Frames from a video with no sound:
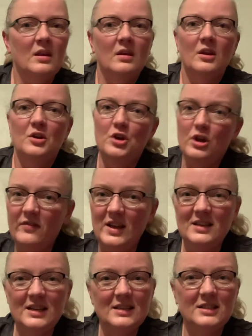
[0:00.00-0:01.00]
nerve
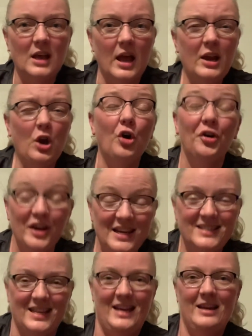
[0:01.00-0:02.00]
endings
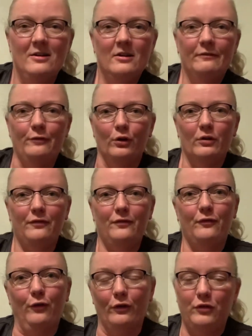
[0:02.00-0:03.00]
crazy for,
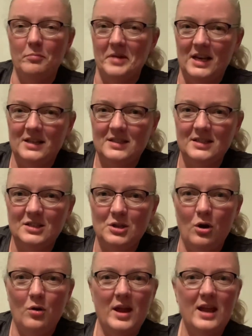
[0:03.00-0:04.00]
for a few minutes.
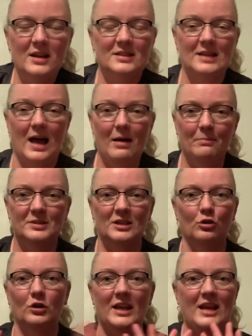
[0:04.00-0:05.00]
So it's
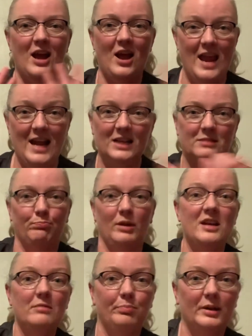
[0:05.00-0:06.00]
absolutely
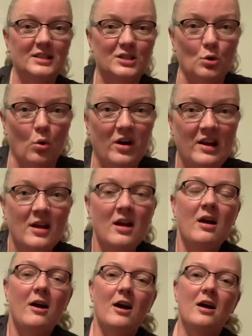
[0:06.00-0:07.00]
inexplainably sore,
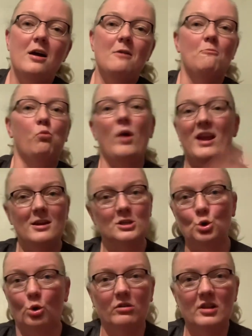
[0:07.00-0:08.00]
um, way
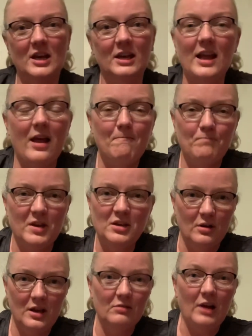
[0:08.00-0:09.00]
sorer than it than you,
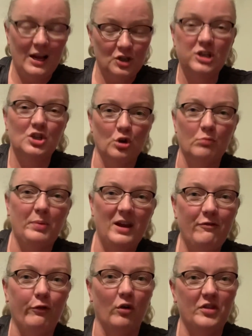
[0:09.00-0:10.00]
it actually should be
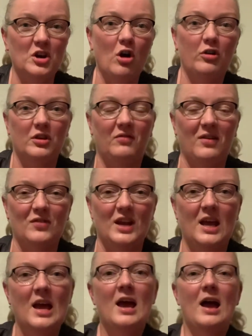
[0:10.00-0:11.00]
for the knock you've given it,
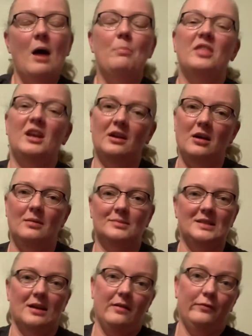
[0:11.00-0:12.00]
uh, but then it calms
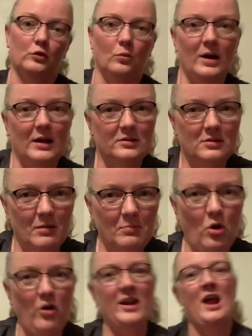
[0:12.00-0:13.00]
down after a while. So I'm going,